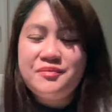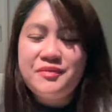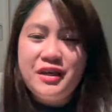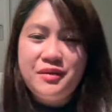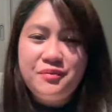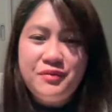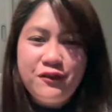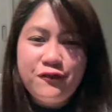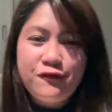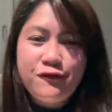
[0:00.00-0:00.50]

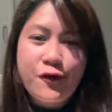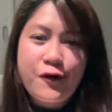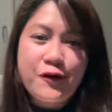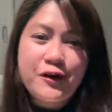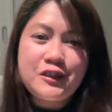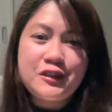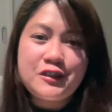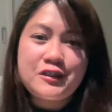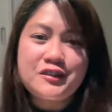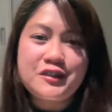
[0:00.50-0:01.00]
maybe
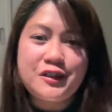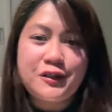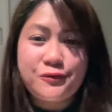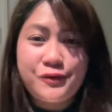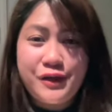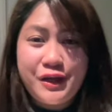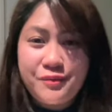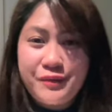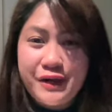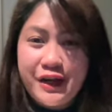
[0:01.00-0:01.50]
foreigners are
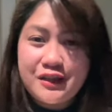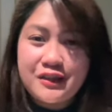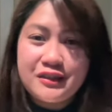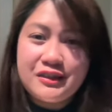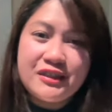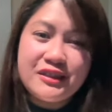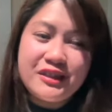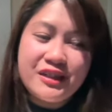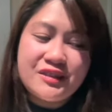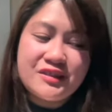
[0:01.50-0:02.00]
way better
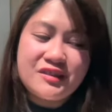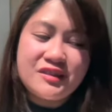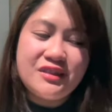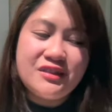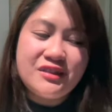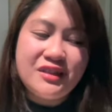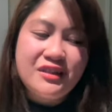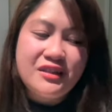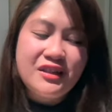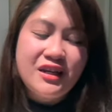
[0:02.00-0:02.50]
than us,
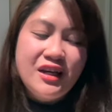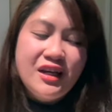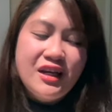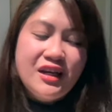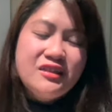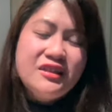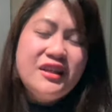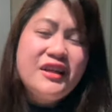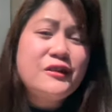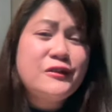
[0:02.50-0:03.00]
and then
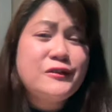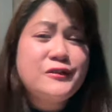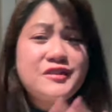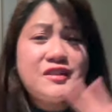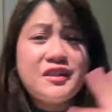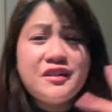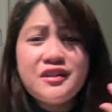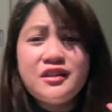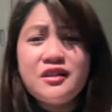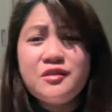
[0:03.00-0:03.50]
they lose
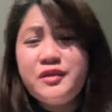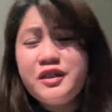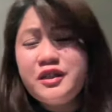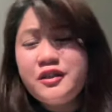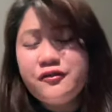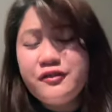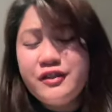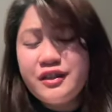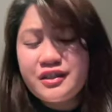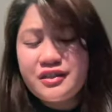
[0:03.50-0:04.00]
a little bit
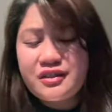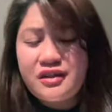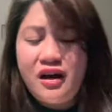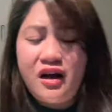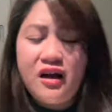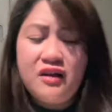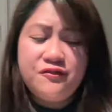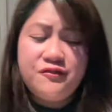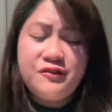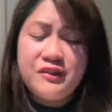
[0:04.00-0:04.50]
of their
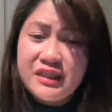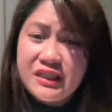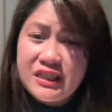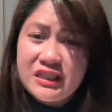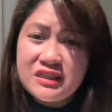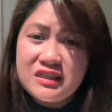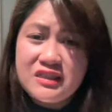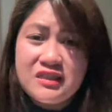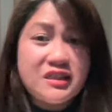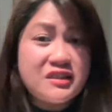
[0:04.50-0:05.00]

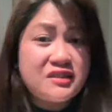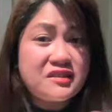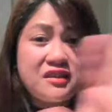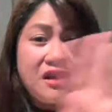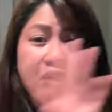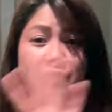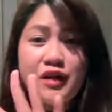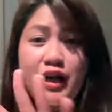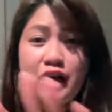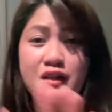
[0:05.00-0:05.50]
confidence. Just,
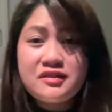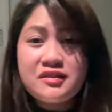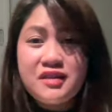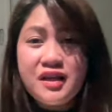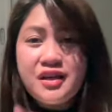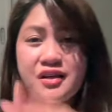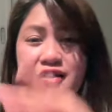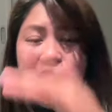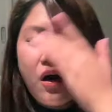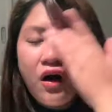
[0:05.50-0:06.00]
I'm not
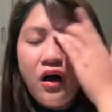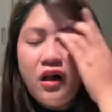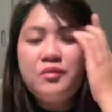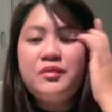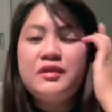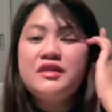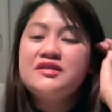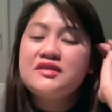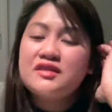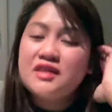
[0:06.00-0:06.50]
saying all,
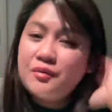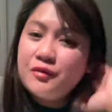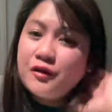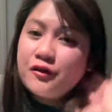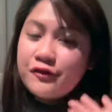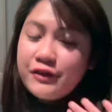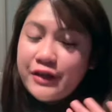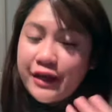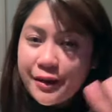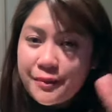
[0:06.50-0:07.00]
but some
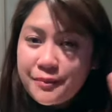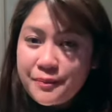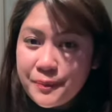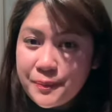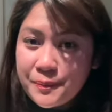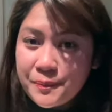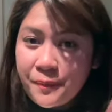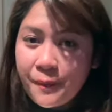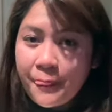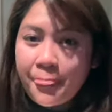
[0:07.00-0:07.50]
of them.
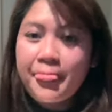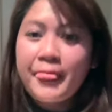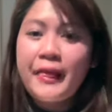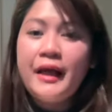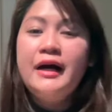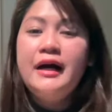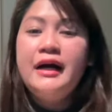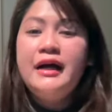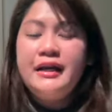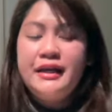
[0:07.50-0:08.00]

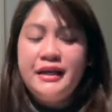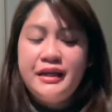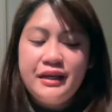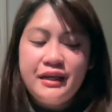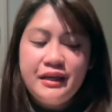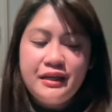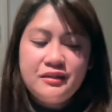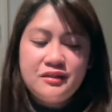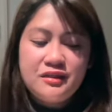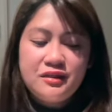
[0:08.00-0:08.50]

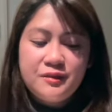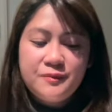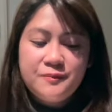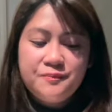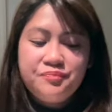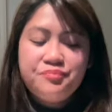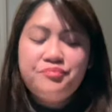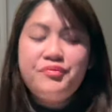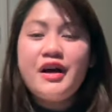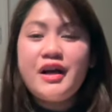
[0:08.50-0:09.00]
And
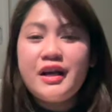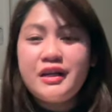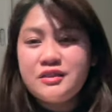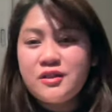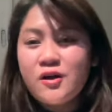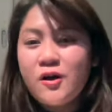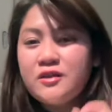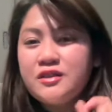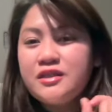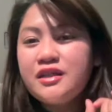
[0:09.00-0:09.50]
but
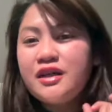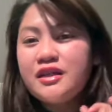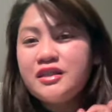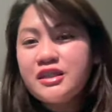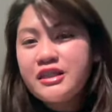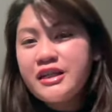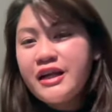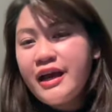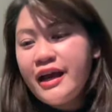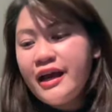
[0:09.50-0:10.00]
on the
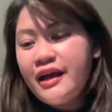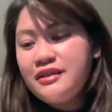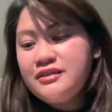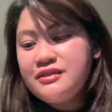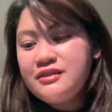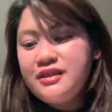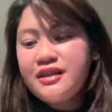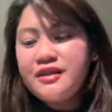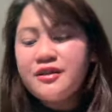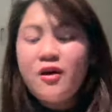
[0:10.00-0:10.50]
other
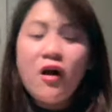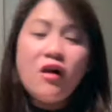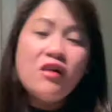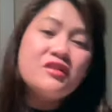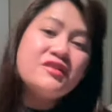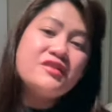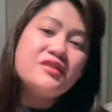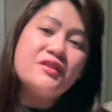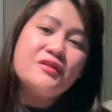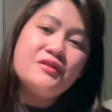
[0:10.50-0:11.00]
hand, they're
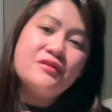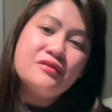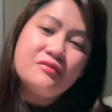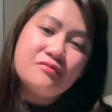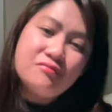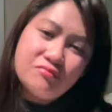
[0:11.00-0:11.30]
also